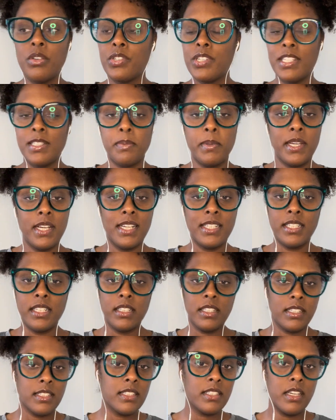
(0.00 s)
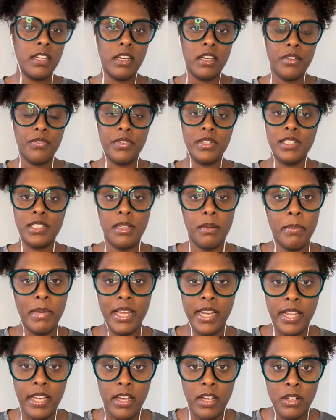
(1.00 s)
Just because it looks good for
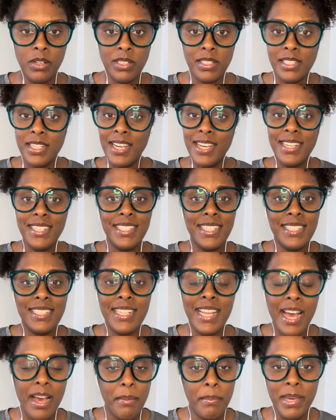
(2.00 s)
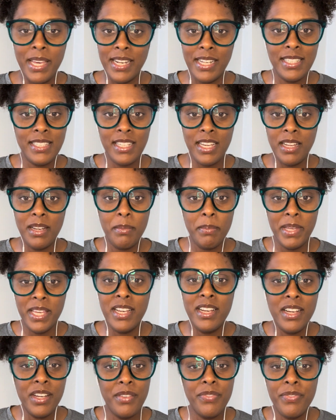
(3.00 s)
somebody else does not mean it's going to be
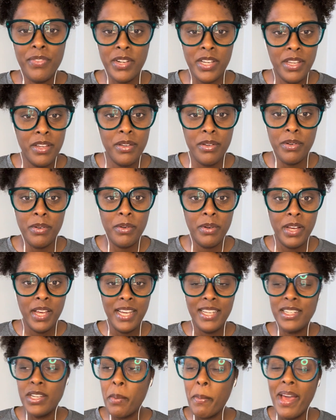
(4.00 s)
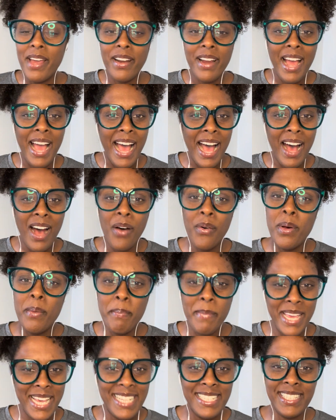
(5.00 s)
good for you, no matter how
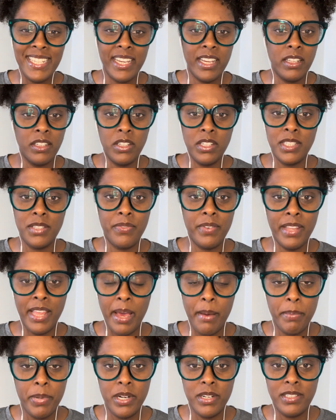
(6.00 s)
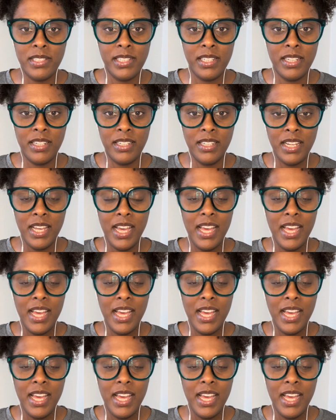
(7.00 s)
amazing it looks for that person.